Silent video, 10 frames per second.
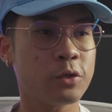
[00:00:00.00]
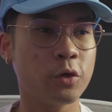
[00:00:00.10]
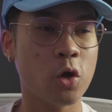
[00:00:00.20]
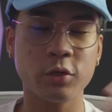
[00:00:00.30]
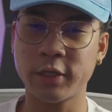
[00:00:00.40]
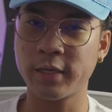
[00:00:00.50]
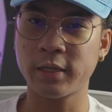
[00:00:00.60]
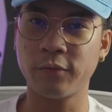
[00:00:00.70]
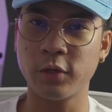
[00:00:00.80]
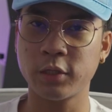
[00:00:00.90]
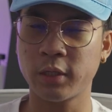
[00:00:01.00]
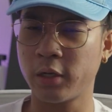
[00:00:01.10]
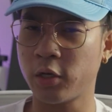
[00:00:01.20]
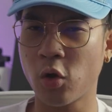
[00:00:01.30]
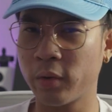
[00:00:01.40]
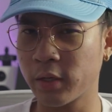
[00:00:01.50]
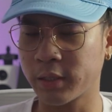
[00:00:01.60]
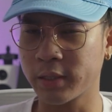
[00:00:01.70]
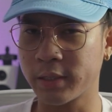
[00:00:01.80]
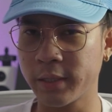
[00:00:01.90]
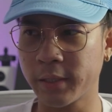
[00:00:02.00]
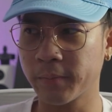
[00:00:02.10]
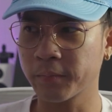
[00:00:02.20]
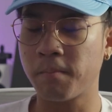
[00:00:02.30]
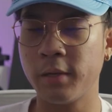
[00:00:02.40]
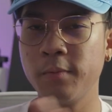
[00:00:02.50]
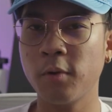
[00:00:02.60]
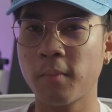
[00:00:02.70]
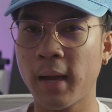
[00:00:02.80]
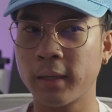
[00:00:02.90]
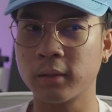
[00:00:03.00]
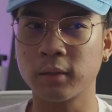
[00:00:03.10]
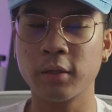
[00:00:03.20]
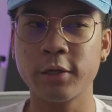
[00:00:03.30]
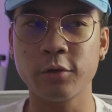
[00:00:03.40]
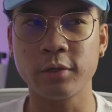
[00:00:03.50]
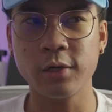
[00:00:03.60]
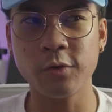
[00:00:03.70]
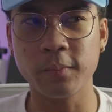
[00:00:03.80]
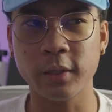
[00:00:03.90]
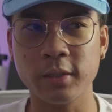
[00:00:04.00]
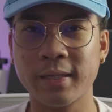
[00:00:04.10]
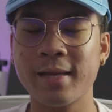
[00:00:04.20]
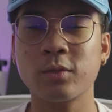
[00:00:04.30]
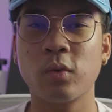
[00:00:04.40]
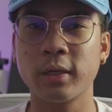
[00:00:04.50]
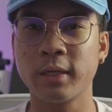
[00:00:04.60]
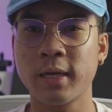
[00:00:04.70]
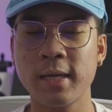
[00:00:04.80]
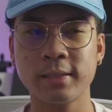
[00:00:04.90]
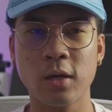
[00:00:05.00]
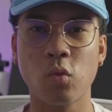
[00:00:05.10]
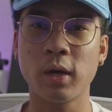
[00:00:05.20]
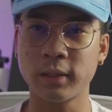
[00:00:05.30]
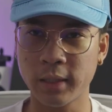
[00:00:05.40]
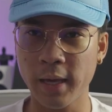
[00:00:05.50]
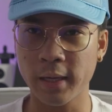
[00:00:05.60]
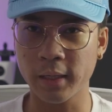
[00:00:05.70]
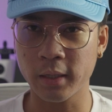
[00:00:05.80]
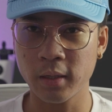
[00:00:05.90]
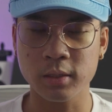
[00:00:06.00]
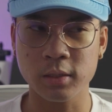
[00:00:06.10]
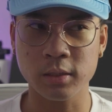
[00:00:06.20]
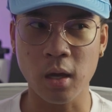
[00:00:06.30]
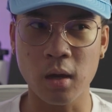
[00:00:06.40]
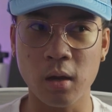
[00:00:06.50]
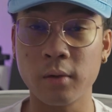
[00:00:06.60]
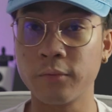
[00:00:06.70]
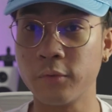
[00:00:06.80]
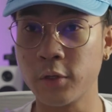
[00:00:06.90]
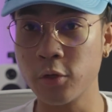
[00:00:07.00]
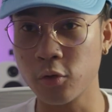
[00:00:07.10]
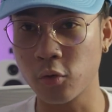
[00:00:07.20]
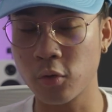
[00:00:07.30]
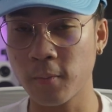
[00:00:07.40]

you go and chase that vision that no one else can see, people might look at you different because that's not what they saw of you.